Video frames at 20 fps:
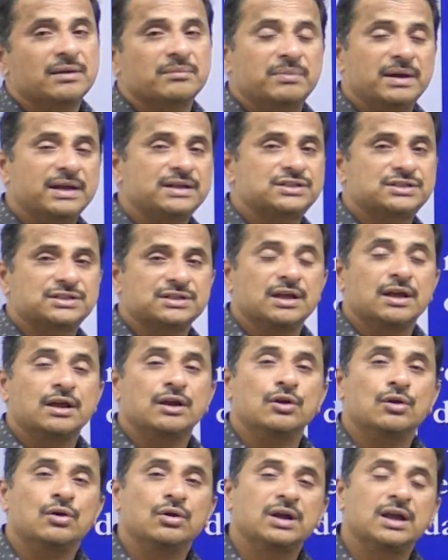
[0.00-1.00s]
But
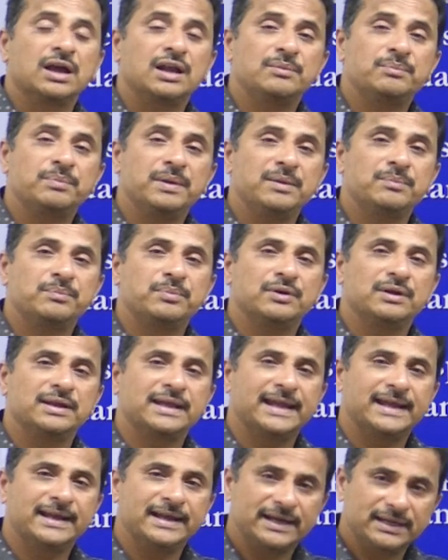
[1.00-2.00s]
local people
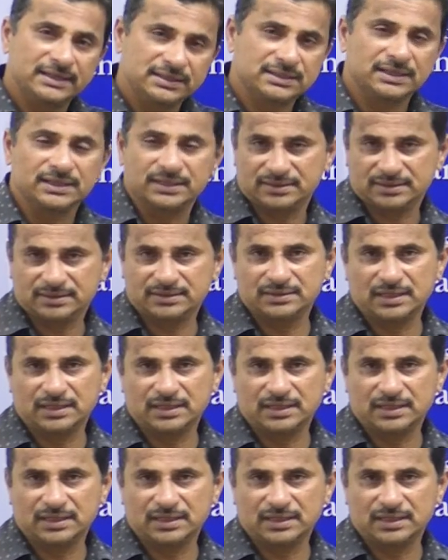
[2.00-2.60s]
can enter,